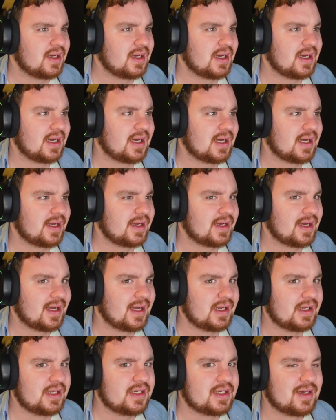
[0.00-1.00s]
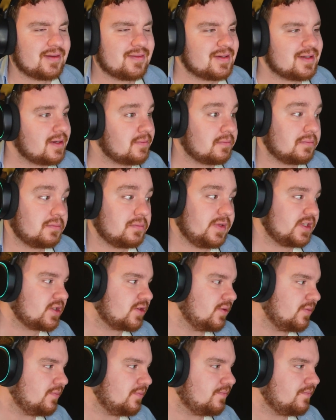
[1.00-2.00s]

I highly doubt it. Let's go.